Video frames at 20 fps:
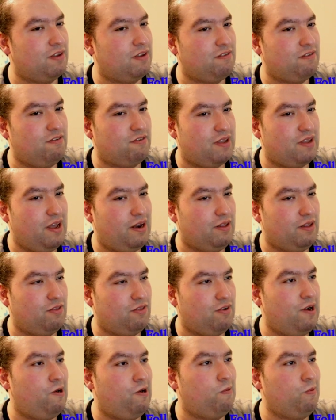is kind of
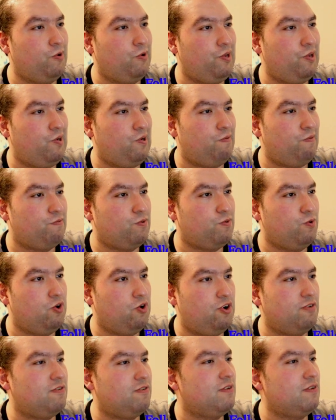terrible here, of
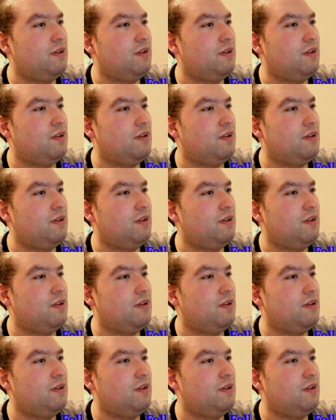course.